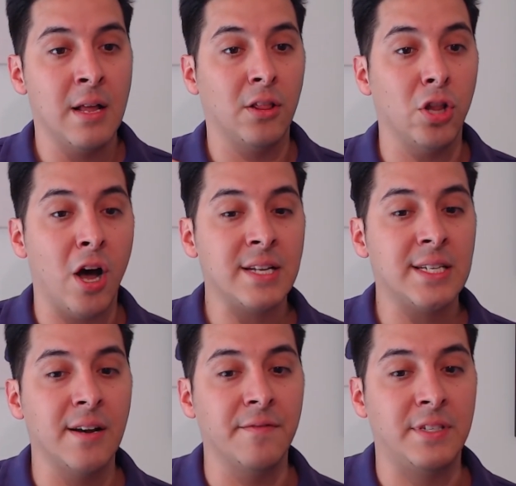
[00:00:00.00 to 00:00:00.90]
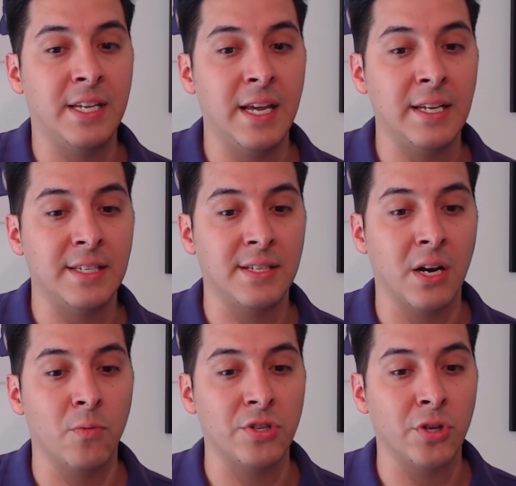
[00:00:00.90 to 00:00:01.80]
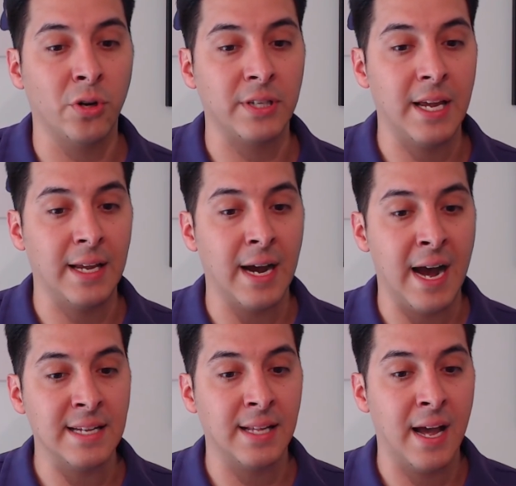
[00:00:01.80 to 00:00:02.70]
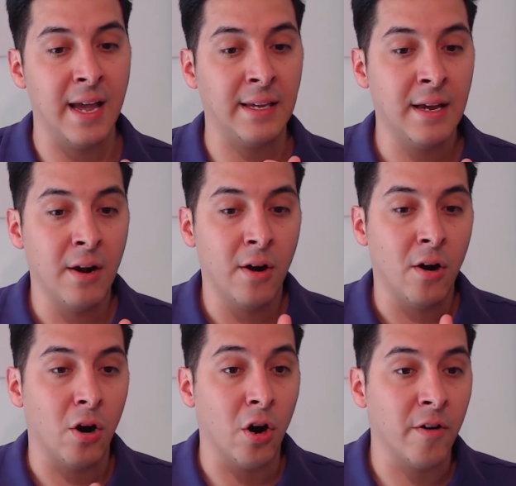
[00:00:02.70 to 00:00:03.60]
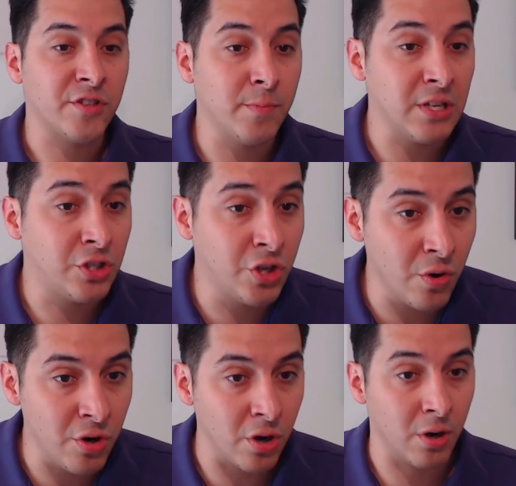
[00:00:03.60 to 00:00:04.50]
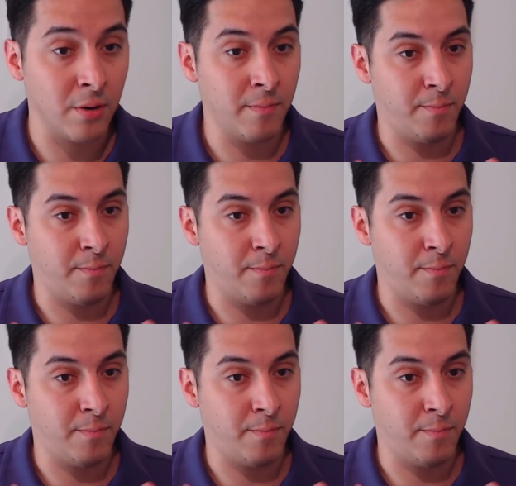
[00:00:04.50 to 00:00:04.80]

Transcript: loss of Diggs is going to result in guys like Irv Smith Jr.,